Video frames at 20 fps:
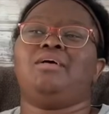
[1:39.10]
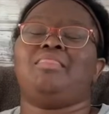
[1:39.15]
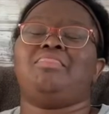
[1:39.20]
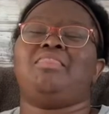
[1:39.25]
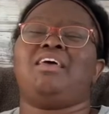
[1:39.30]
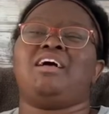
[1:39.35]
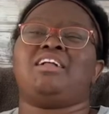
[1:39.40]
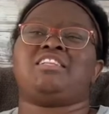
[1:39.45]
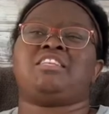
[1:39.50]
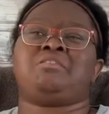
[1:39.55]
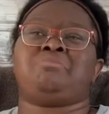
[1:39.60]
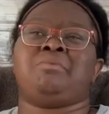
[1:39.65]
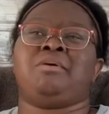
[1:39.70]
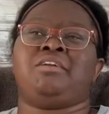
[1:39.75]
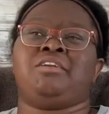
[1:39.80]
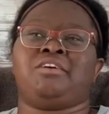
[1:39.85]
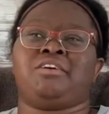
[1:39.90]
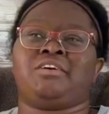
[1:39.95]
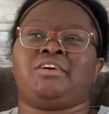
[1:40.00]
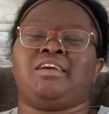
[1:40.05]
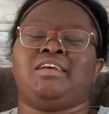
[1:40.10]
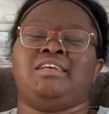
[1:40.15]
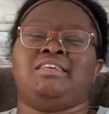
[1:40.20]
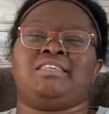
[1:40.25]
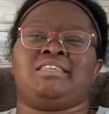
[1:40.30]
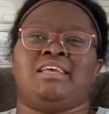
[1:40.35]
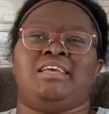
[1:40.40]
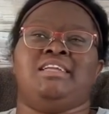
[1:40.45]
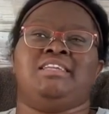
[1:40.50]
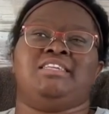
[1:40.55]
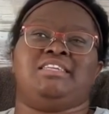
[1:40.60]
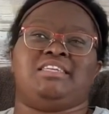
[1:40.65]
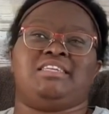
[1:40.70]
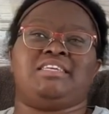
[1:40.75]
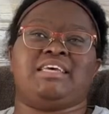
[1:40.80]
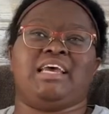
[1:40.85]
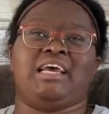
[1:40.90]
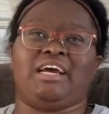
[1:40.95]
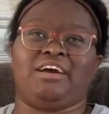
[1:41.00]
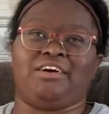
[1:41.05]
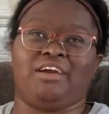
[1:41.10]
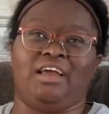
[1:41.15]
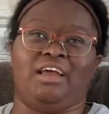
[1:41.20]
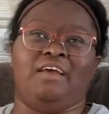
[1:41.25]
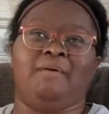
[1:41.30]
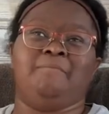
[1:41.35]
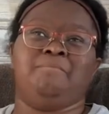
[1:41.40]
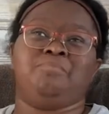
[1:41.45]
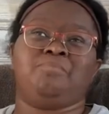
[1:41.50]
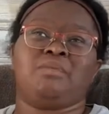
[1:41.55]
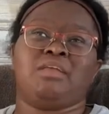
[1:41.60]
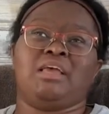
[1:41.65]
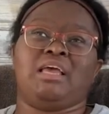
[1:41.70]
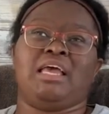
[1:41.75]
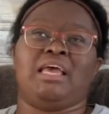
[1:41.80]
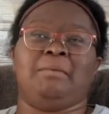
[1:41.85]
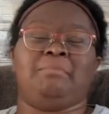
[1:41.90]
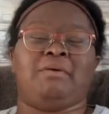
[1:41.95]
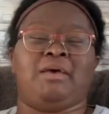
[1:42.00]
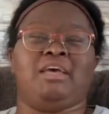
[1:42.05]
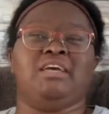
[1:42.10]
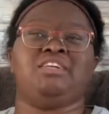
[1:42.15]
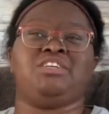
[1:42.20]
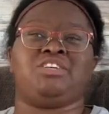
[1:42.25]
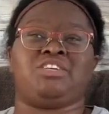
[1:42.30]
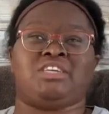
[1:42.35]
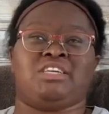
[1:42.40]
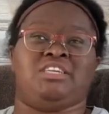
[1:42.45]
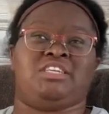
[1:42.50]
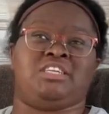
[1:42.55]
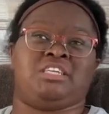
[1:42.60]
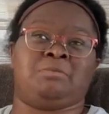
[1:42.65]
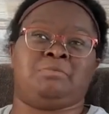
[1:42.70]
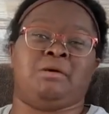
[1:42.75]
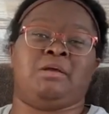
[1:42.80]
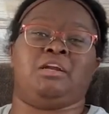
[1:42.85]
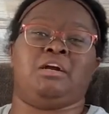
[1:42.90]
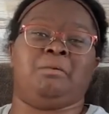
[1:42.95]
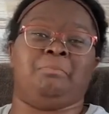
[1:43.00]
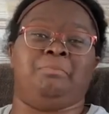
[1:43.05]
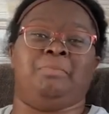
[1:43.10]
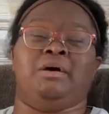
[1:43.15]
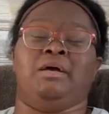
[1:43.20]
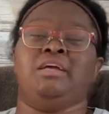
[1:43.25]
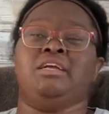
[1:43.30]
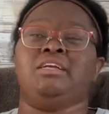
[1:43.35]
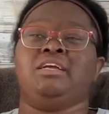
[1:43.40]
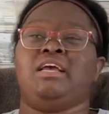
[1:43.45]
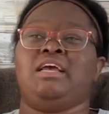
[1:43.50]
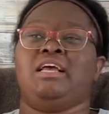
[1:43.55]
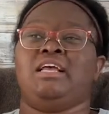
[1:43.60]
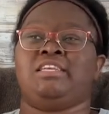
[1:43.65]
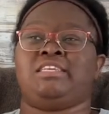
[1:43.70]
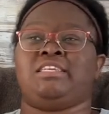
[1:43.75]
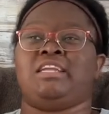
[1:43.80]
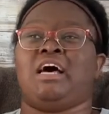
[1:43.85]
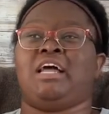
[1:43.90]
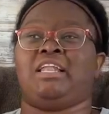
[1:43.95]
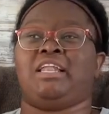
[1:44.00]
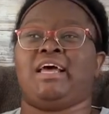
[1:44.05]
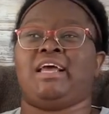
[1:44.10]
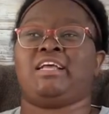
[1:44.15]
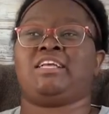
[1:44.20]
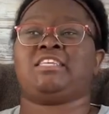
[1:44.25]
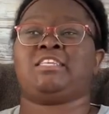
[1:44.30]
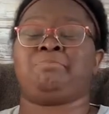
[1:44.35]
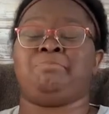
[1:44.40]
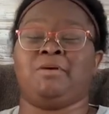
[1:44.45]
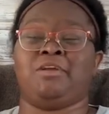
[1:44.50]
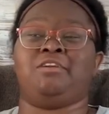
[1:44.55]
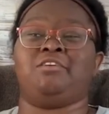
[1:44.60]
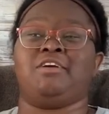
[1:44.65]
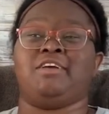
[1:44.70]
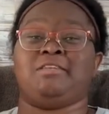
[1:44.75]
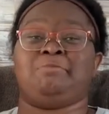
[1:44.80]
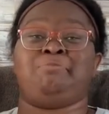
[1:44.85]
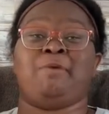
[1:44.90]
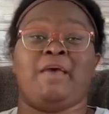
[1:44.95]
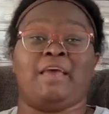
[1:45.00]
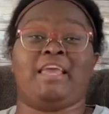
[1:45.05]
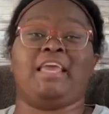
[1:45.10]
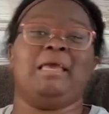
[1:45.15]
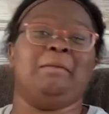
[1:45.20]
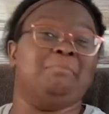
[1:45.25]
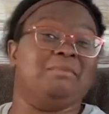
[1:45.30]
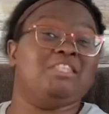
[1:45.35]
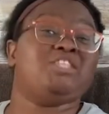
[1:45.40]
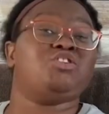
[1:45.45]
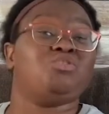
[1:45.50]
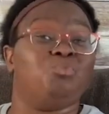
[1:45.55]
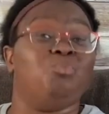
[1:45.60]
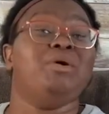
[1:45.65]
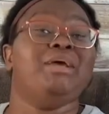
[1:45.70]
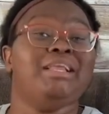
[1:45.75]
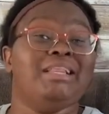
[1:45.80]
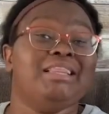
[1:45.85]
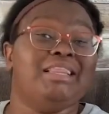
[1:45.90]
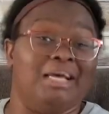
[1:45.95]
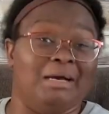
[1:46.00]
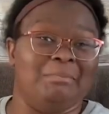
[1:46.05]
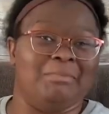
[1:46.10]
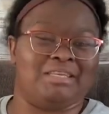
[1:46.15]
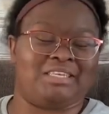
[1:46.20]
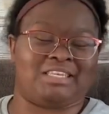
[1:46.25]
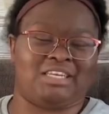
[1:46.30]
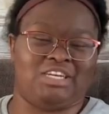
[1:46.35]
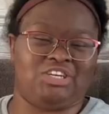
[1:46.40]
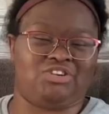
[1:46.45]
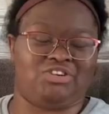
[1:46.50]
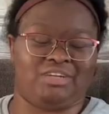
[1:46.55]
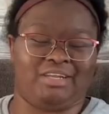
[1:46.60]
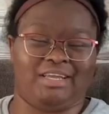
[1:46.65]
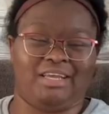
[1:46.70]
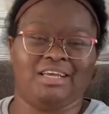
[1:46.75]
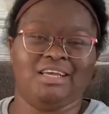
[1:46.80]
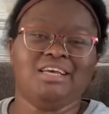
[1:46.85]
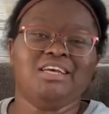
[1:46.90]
that Spinner is into Terry and Paige is into Spinner, but it's not like Spinner is picking between them essentially.